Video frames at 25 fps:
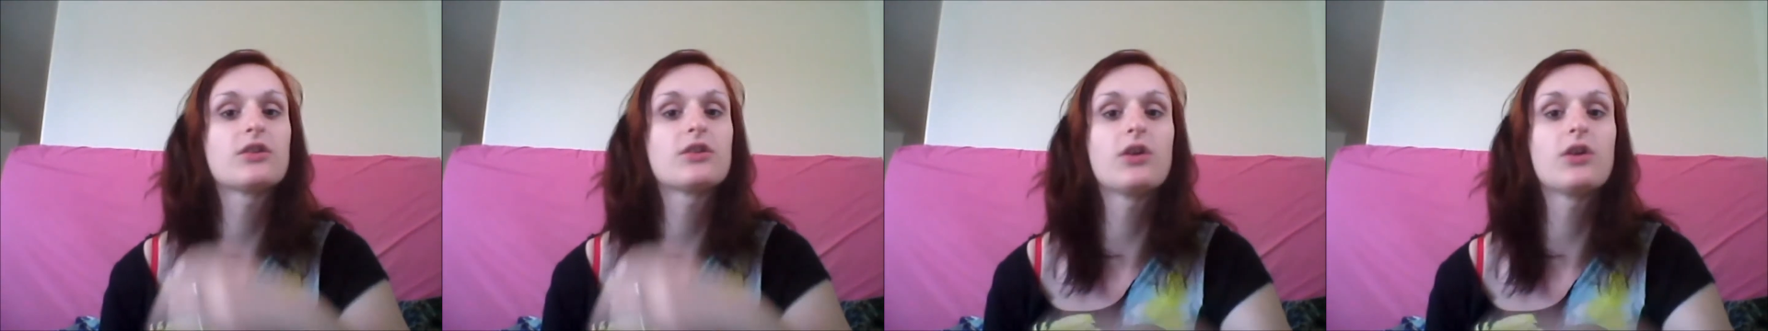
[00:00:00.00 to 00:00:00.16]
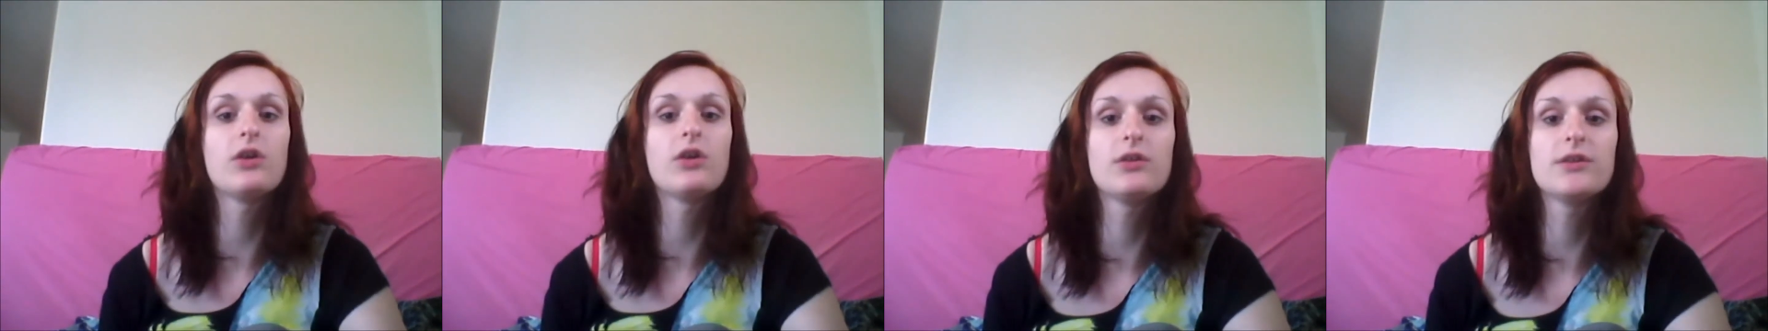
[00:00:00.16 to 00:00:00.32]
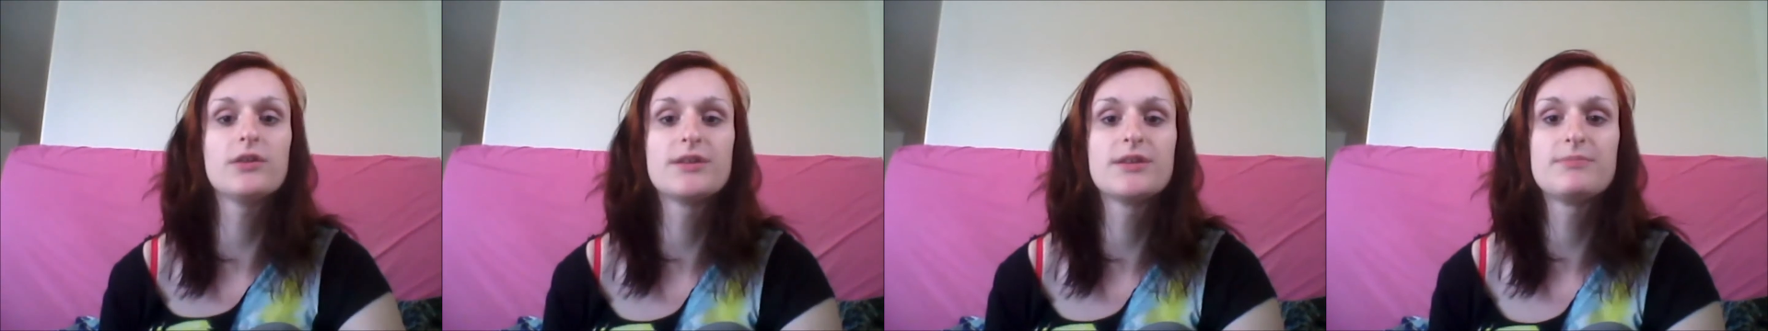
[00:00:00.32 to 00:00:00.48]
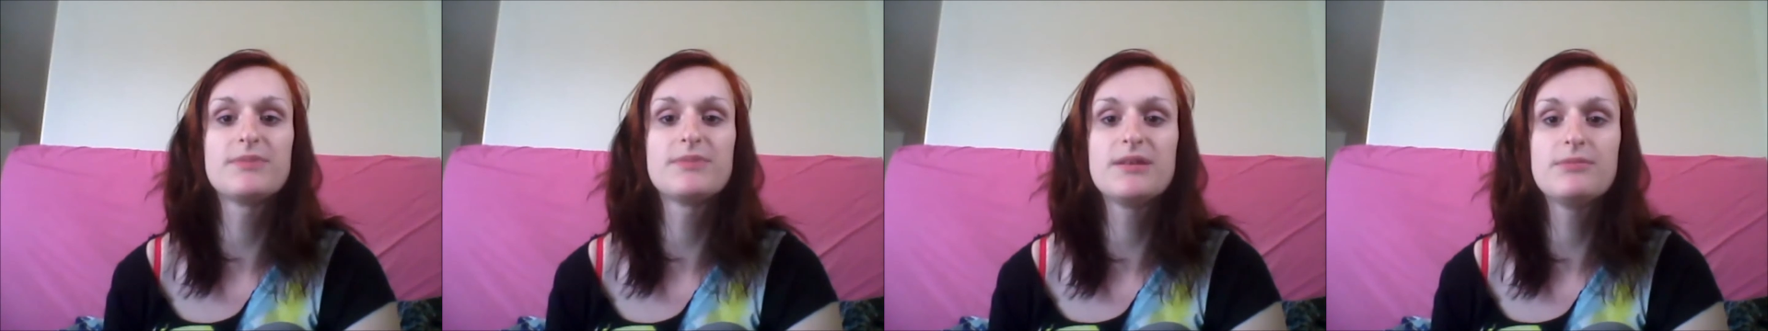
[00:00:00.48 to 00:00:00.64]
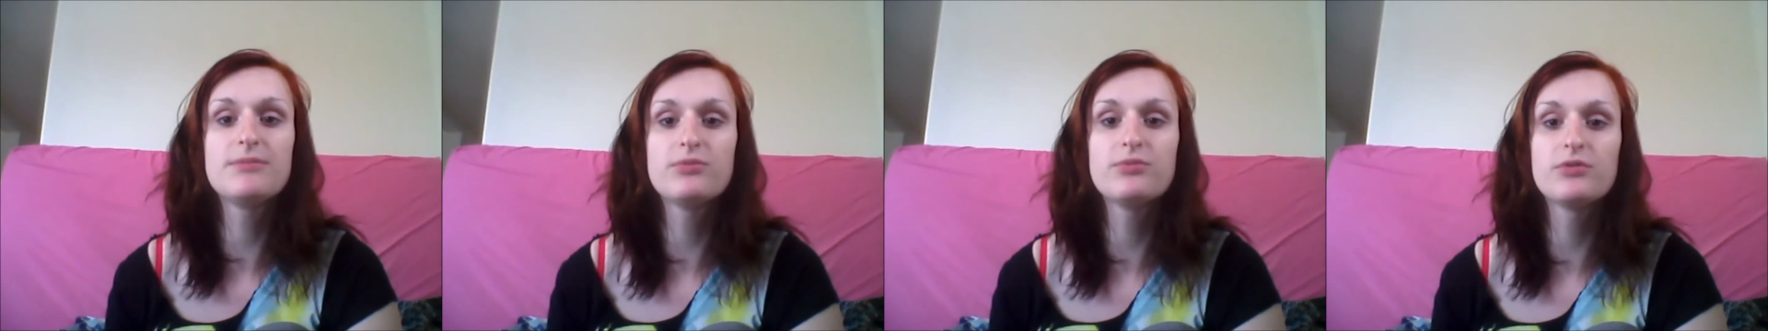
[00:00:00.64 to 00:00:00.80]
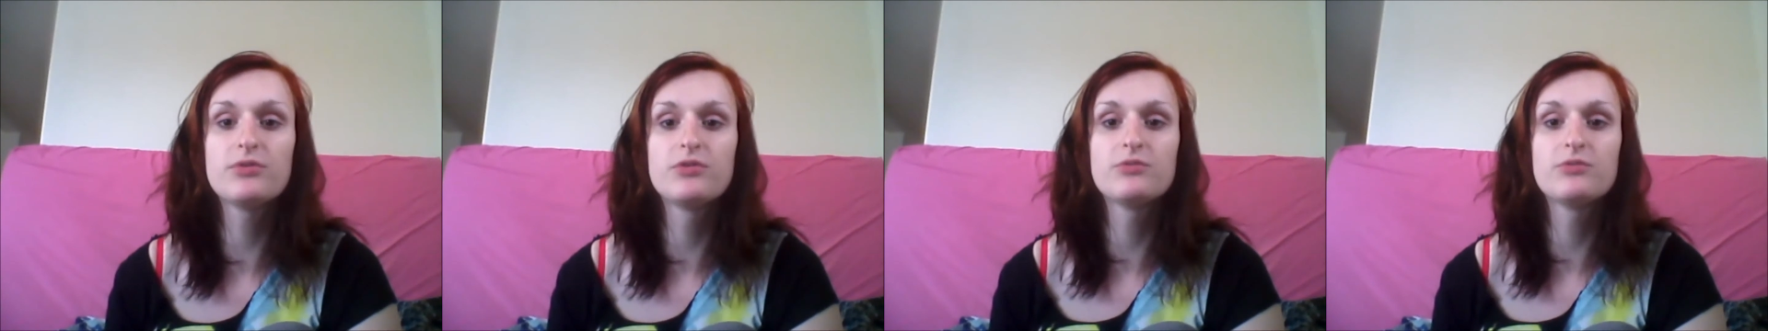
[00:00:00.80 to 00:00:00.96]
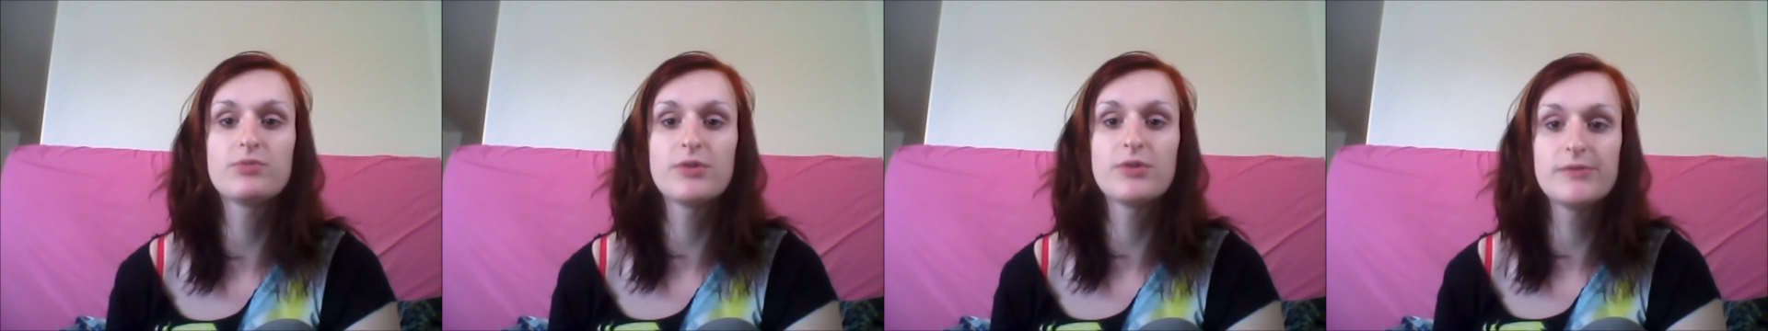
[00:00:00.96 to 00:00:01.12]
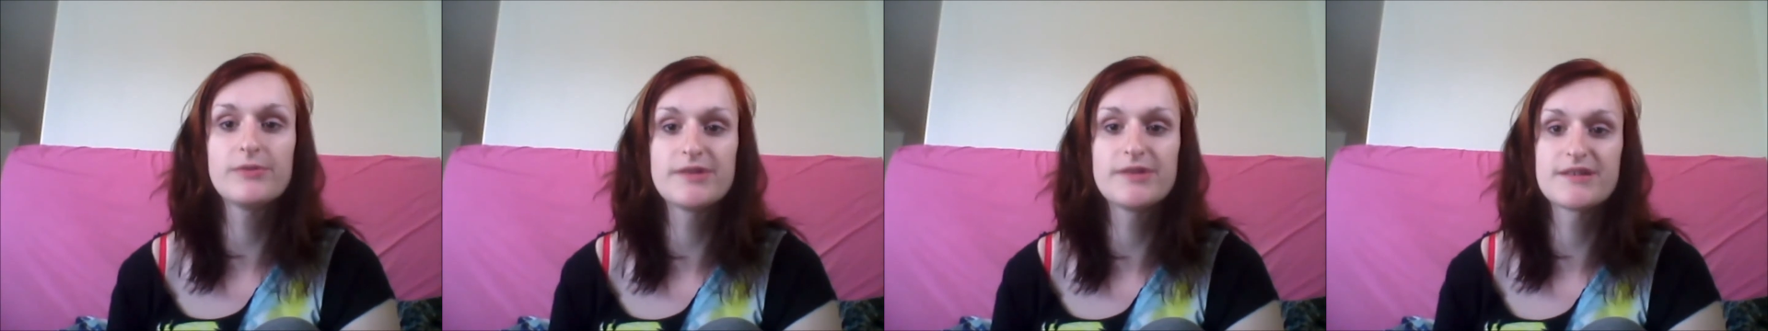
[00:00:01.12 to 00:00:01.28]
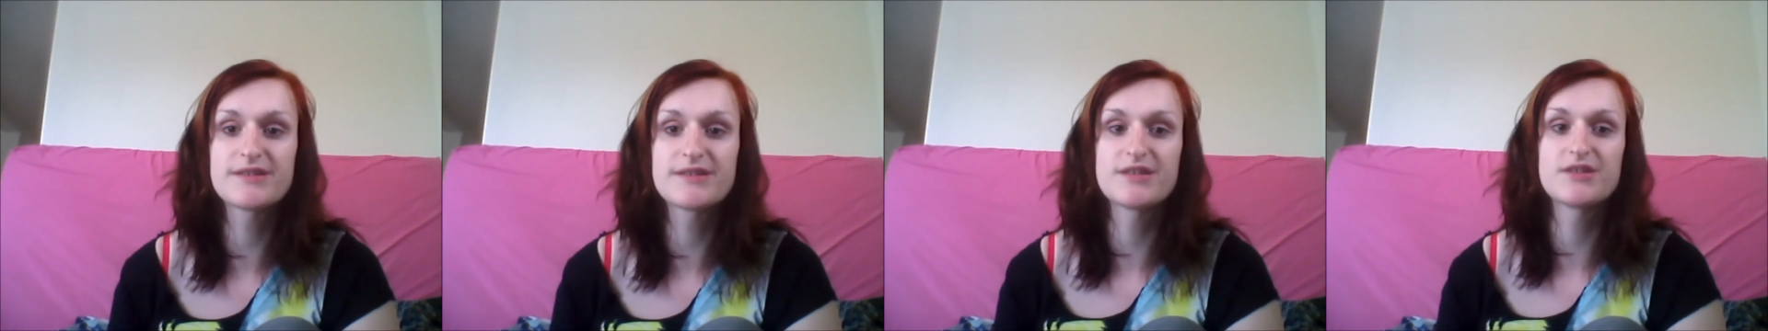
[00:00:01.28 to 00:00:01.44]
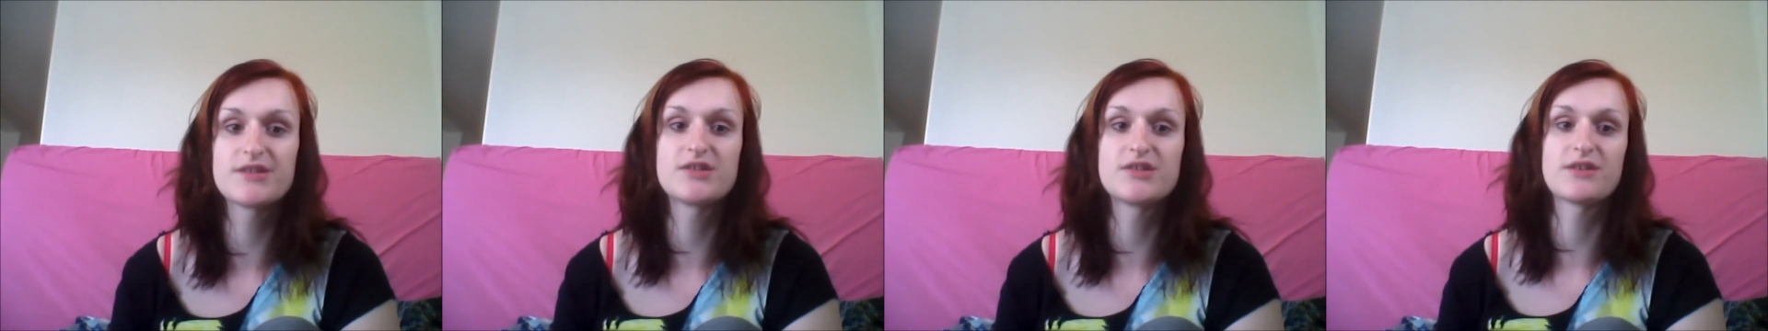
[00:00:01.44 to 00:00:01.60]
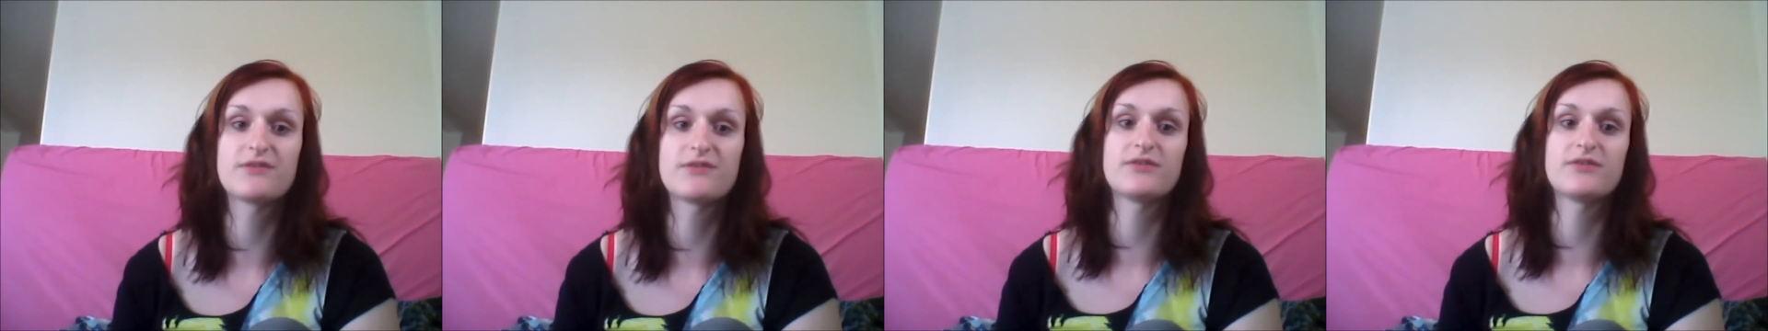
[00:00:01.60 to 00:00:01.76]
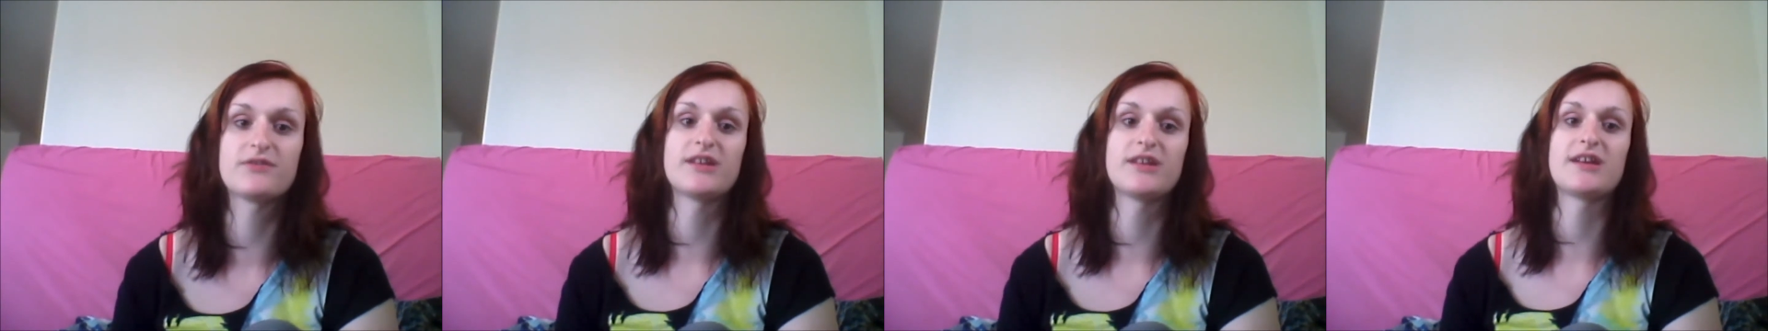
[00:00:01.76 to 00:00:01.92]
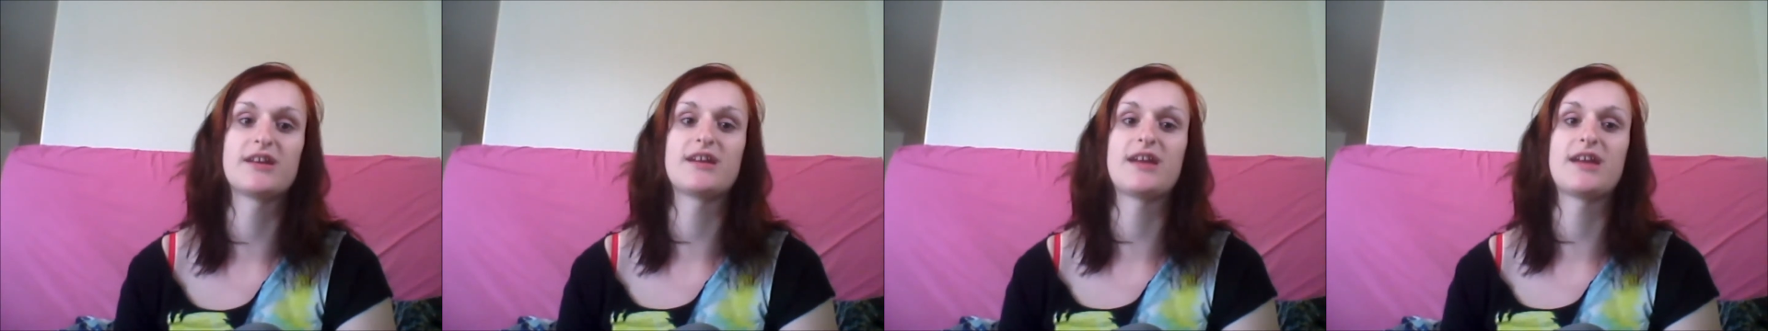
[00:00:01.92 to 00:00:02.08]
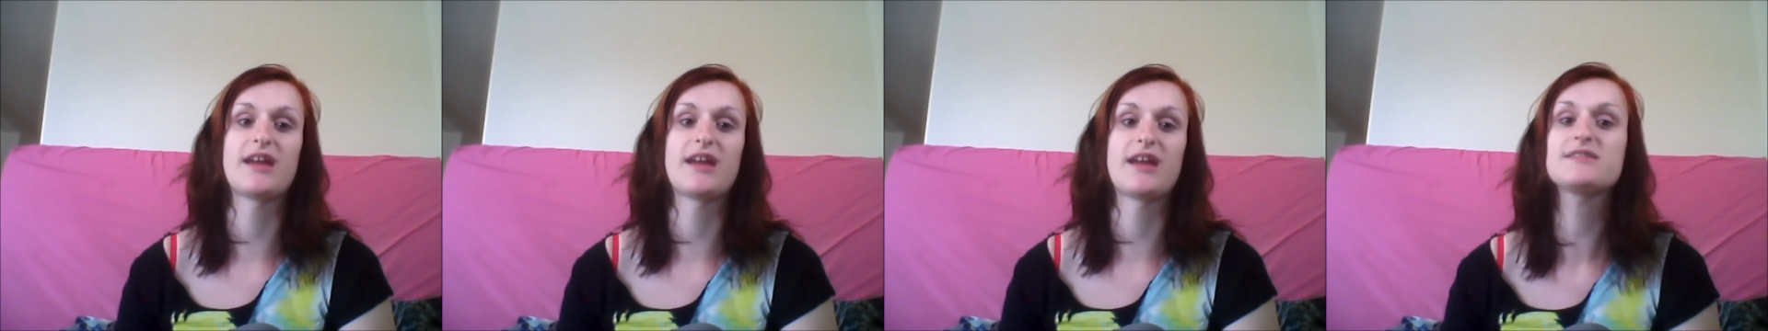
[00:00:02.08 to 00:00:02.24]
called the people who protested Chick-fil-A